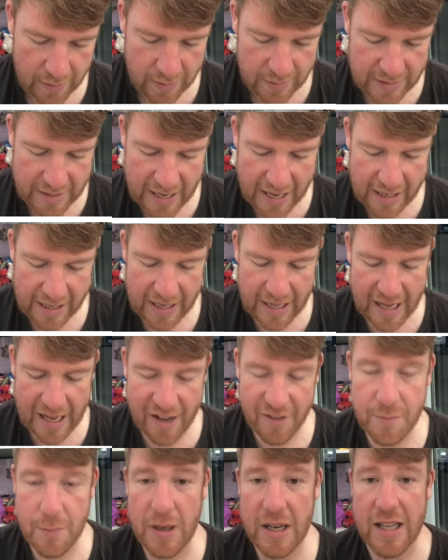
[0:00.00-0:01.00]

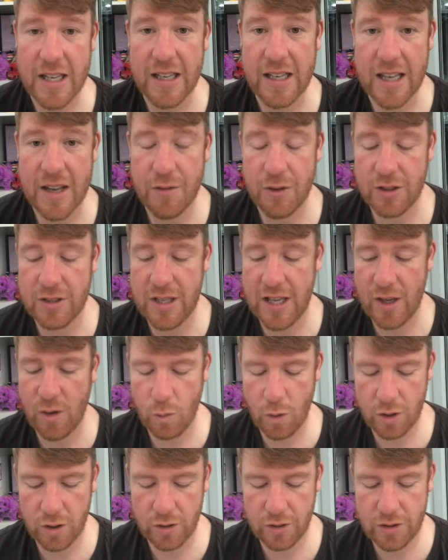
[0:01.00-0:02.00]
9.5 million, give or take
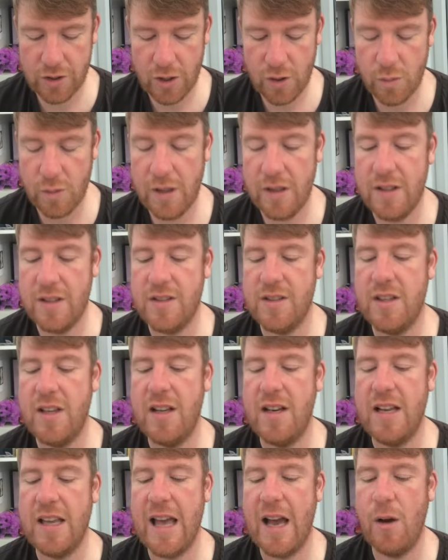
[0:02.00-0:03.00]
1 or 2, and they're
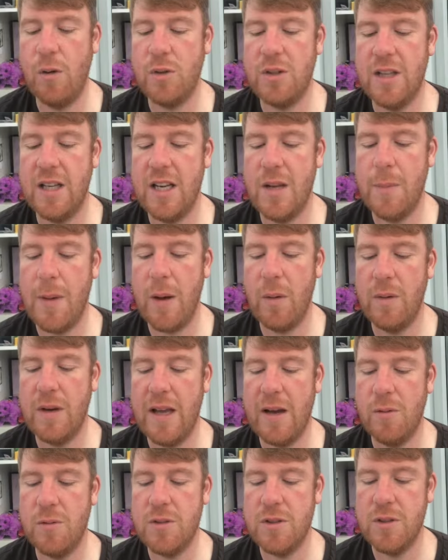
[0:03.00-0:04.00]
certainly out and about
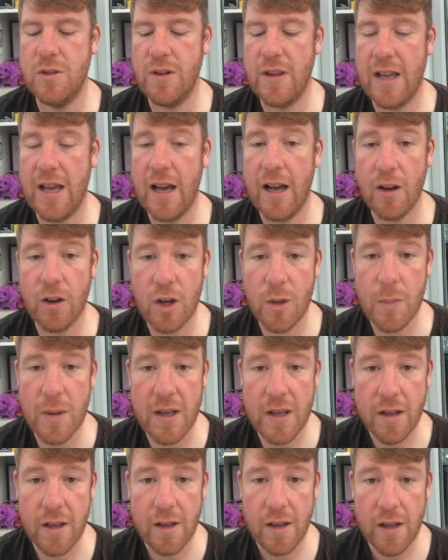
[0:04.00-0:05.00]
now, so they are going to be